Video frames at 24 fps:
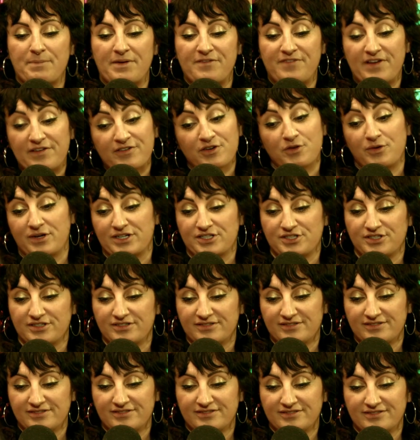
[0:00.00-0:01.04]
favorite
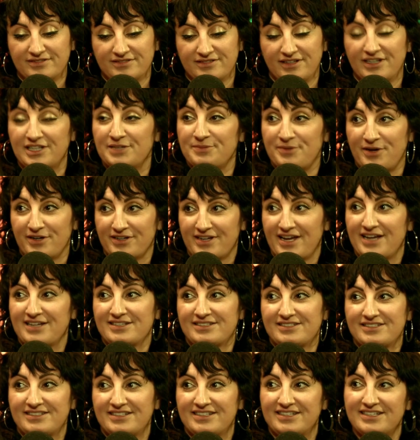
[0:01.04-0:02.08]
question on the
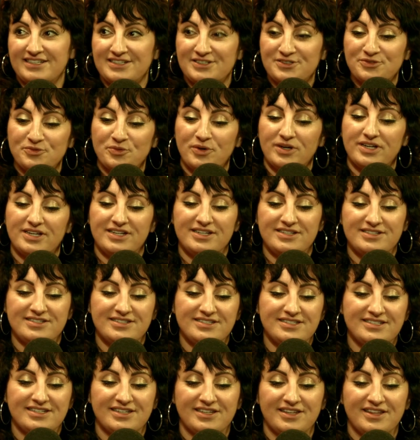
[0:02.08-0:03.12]
podcast is, what
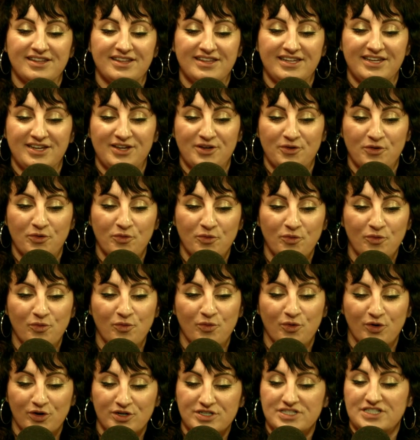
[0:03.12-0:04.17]
is the
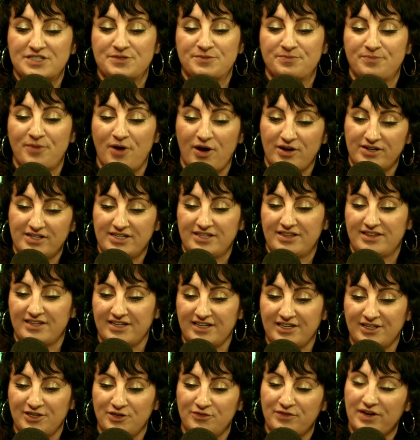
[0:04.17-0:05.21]
worst body
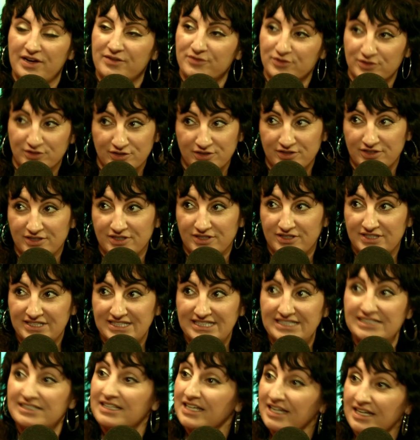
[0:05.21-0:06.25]
thing you've ever
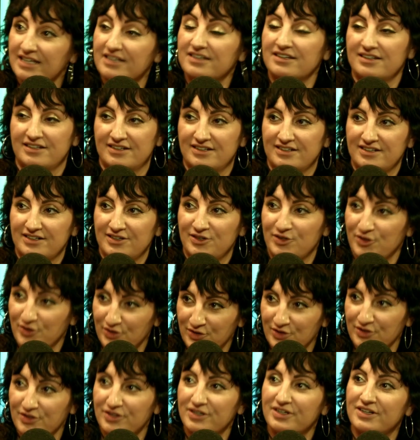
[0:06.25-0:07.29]
seen,
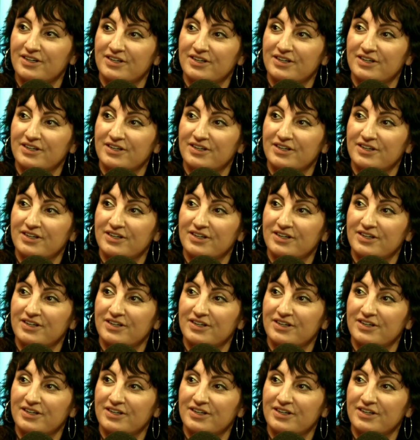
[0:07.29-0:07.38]
heard?